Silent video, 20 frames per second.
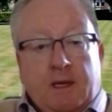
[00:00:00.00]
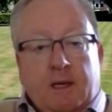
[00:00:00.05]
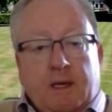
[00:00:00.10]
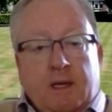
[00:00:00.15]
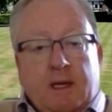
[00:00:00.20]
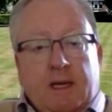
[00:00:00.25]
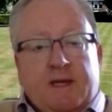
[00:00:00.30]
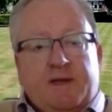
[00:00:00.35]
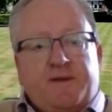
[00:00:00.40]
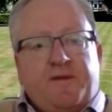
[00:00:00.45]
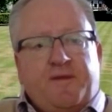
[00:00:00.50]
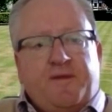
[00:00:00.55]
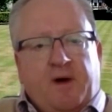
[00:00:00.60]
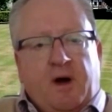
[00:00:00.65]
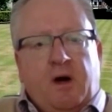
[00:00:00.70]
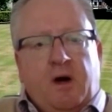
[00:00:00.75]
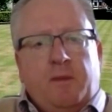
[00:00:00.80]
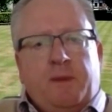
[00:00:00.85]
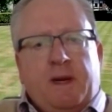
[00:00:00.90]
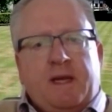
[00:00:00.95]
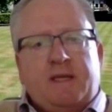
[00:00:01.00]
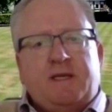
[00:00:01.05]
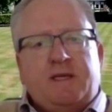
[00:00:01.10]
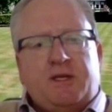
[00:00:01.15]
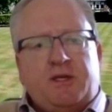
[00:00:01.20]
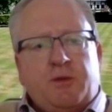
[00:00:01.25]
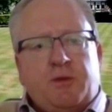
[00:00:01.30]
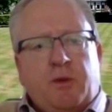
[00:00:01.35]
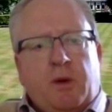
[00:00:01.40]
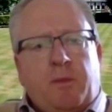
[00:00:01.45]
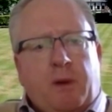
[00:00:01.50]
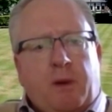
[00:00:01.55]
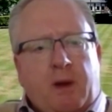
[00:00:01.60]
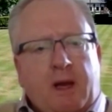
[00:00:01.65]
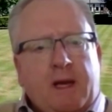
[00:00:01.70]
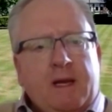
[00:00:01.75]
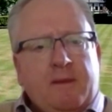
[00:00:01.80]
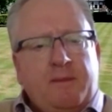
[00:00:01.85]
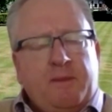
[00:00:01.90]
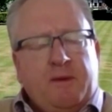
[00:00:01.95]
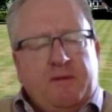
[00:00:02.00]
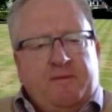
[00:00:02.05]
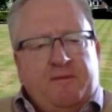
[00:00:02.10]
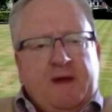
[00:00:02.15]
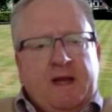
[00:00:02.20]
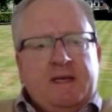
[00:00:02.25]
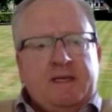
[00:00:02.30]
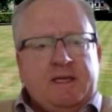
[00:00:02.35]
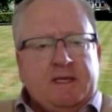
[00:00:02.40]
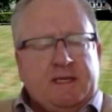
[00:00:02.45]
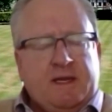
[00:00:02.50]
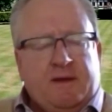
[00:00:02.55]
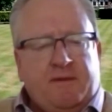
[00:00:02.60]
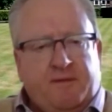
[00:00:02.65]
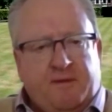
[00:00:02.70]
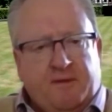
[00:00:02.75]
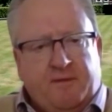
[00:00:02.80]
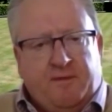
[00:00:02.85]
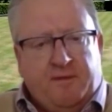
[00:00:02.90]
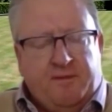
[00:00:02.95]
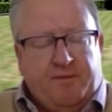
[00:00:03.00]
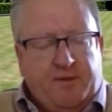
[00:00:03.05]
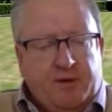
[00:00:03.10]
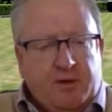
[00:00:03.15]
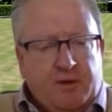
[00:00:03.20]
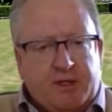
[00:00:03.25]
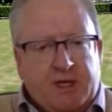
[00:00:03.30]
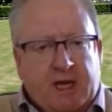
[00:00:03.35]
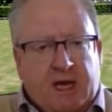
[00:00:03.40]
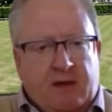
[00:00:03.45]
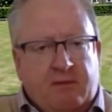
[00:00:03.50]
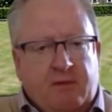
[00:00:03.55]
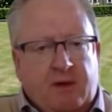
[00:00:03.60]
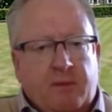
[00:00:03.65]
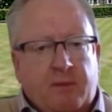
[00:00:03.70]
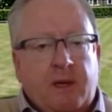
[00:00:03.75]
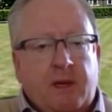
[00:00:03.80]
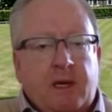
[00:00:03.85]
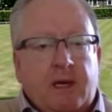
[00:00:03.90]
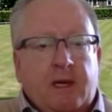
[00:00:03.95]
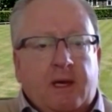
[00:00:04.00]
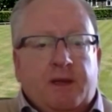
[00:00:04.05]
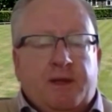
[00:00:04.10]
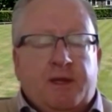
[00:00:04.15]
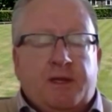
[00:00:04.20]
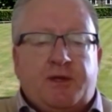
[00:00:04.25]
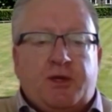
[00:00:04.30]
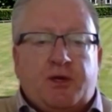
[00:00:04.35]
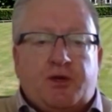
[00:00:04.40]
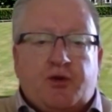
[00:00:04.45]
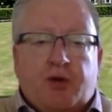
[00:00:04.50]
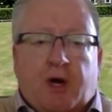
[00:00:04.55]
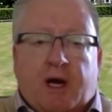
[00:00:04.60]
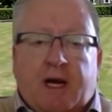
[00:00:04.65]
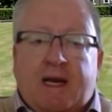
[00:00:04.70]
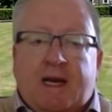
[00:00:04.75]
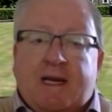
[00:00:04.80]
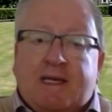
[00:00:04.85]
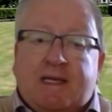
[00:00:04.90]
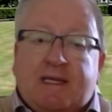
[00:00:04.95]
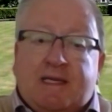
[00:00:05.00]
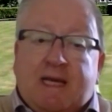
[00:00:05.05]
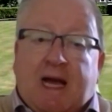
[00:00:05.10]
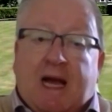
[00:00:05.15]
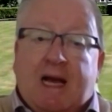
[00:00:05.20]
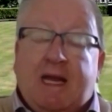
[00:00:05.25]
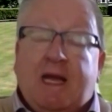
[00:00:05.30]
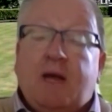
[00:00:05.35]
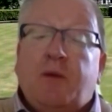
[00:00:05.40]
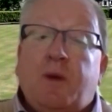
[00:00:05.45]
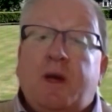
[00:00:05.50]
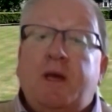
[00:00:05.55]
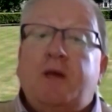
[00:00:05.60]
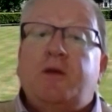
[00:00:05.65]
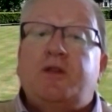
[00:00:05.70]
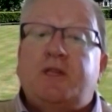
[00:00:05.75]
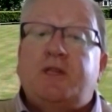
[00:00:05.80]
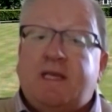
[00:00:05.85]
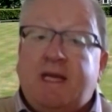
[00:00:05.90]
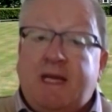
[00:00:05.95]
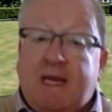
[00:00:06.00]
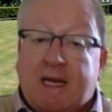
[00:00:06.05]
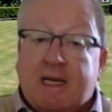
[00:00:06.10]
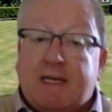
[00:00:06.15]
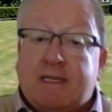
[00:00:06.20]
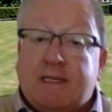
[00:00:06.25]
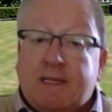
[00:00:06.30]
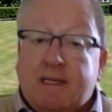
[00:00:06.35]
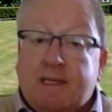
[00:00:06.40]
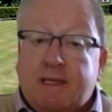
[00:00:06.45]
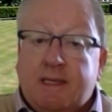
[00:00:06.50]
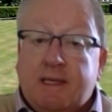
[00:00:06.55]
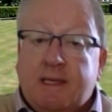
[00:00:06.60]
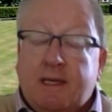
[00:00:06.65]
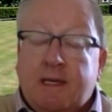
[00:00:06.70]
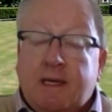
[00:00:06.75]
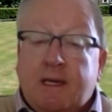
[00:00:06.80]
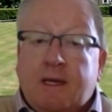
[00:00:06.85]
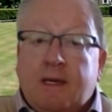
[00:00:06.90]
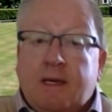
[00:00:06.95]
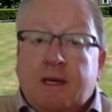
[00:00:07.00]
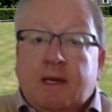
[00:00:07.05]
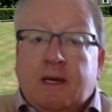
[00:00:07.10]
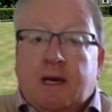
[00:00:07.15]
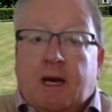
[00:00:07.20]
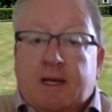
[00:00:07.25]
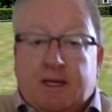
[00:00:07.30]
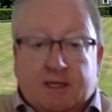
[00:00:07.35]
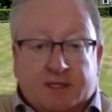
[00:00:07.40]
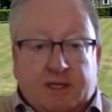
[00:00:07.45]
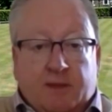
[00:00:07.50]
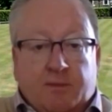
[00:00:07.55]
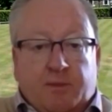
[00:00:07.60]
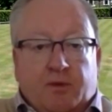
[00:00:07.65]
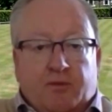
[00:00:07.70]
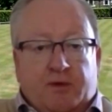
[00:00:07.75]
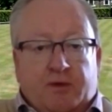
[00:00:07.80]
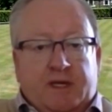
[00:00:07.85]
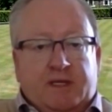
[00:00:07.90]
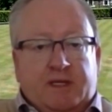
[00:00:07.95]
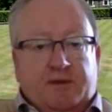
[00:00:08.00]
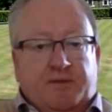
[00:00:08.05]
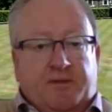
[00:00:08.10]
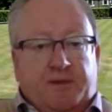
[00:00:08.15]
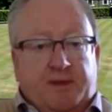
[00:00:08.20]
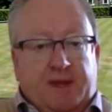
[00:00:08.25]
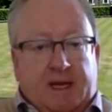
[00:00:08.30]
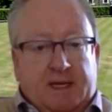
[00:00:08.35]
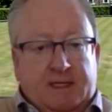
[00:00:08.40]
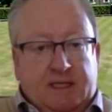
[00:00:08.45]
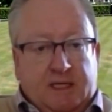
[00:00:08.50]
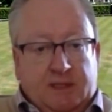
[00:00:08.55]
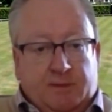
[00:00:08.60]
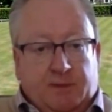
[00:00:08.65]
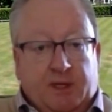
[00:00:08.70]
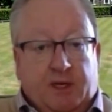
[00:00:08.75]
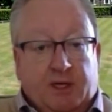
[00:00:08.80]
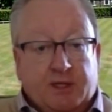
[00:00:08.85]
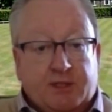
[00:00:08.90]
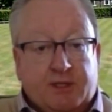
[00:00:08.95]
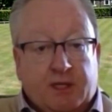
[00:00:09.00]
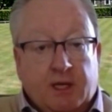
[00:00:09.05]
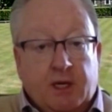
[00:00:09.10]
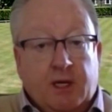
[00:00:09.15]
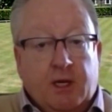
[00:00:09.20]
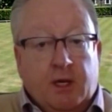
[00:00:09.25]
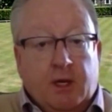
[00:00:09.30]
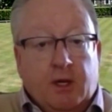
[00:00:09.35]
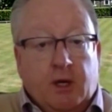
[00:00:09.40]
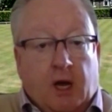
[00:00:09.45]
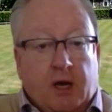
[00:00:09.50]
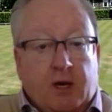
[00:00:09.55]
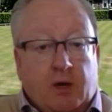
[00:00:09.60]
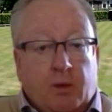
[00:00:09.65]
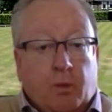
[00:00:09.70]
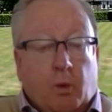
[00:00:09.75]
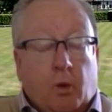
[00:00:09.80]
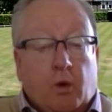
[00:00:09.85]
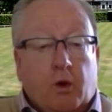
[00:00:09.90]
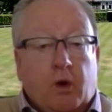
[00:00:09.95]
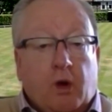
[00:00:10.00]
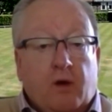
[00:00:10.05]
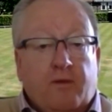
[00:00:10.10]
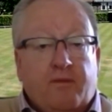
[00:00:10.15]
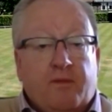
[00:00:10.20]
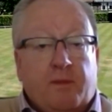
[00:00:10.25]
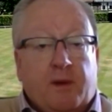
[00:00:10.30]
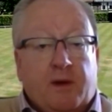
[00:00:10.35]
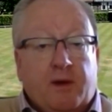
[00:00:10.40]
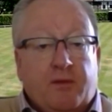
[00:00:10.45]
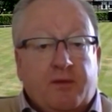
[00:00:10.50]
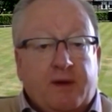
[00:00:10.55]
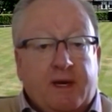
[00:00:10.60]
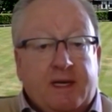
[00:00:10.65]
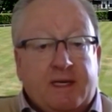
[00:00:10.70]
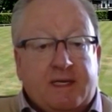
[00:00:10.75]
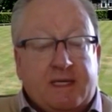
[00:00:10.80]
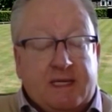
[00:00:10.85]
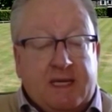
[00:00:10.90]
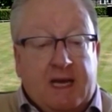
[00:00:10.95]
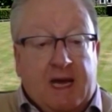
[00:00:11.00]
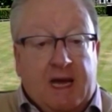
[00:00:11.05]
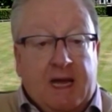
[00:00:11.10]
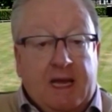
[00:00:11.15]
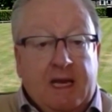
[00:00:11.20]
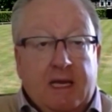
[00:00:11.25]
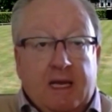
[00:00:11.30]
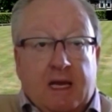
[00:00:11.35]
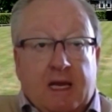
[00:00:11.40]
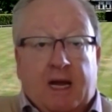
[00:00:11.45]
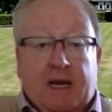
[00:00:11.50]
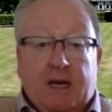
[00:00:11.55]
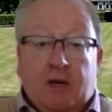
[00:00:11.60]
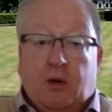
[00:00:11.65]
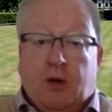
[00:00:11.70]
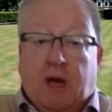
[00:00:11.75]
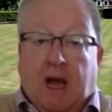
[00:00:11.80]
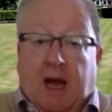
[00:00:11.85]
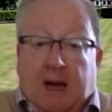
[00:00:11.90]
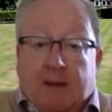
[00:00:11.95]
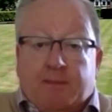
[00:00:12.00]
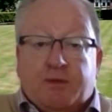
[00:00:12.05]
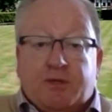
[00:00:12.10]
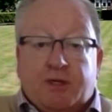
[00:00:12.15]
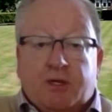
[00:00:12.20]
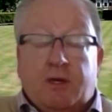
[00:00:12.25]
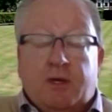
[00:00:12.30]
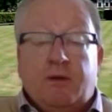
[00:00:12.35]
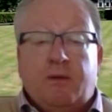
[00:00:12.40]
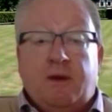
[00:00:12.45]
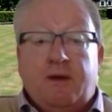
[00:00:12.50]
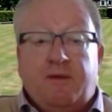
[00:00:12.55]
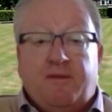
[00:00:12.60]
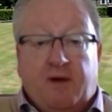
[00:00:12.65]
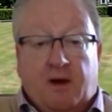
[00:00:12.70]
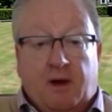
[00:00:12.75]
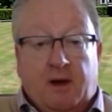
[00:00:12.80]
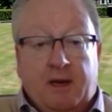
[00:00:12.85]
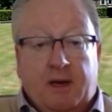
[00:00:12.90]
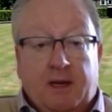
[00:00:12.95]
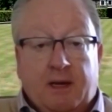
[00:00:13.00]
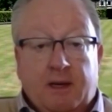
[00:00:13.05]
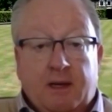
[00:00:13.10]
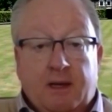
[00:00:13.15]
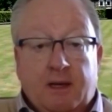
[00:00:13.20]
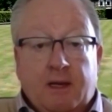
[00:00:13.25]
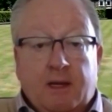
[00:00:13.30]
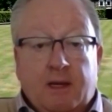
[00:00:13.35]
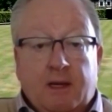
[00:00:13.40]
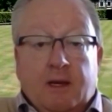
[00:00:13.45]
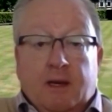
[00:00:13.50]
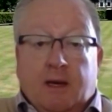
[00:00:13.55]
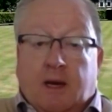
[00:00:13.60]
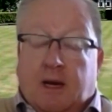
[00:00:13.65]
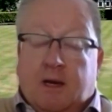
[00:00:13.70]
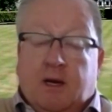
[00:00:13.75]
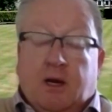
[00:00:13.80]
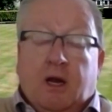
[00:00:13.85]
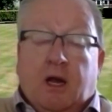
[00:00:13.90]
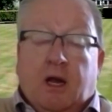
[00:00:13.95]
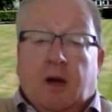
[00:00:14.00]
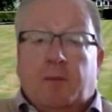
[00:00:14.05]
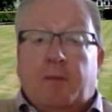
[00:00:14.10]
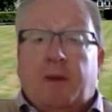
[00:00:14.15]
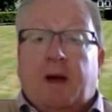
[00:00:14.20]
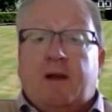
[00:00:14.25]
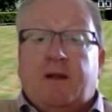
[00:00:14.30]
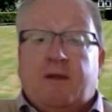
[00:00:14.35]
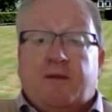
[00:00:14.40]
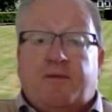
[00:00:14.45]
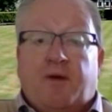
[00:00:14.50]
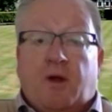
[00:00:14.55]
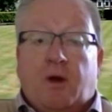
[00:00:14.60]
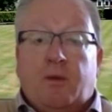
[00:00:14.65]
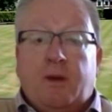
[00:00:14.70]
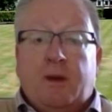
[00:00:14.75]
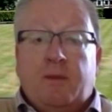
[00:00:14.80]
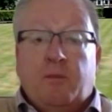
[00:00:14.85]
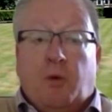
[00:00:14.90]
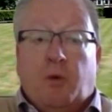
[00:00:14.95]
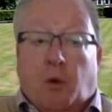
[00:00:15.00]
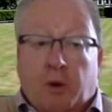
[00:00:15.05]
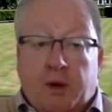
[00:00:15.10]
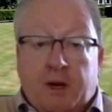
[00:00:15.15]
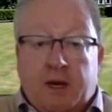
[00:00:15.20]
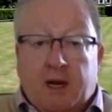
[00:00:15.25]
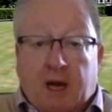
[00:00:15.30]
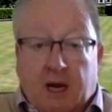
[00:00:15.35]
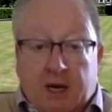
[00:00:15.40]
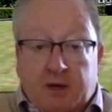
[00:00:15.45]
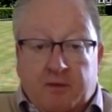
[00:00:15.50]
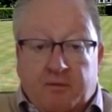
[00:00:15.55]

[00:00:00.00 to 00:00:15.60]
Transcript: It's far better to apply a preventative for fusarium than to try and attack it when you see it. And the simple reason for that is because I could walk over my green today and it looked absolutely fine. I could come back the following morning and you've